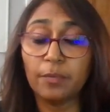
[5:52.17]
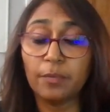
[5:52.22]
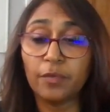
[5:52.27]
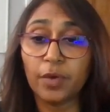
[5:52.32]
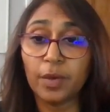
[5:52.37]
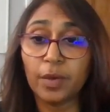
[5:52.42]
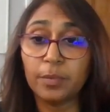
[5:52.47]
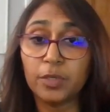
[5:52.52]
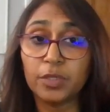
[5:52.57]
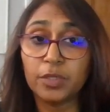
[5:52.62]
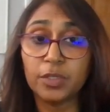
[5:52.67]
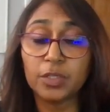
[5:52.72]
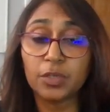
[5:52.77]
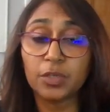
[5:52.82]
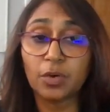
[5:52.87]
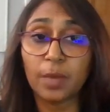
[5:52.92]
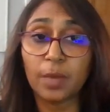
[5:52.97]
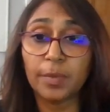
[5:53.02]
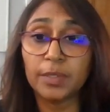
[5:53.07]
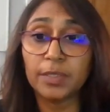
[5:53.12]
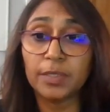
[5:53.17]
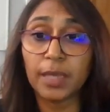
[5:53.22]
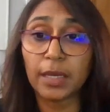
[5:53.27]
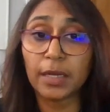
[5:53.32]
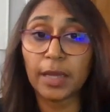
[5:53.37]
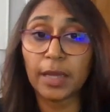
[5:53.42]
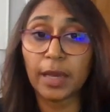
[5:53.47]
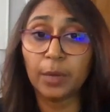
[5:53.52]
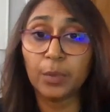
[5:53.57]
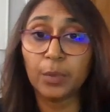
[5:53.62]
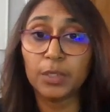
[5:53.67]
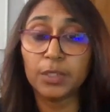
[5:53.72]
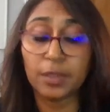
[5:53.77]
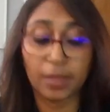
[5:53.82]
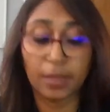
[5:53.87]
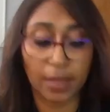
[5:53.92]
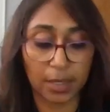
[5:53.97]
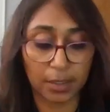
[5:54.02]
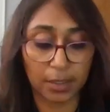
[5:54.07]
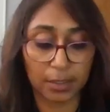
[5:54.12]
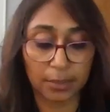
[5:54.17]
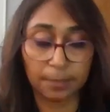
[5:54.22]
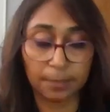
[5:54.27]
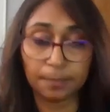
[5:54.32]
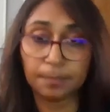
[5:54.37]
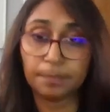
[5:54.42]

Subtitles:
for him to describe exactly how we did that.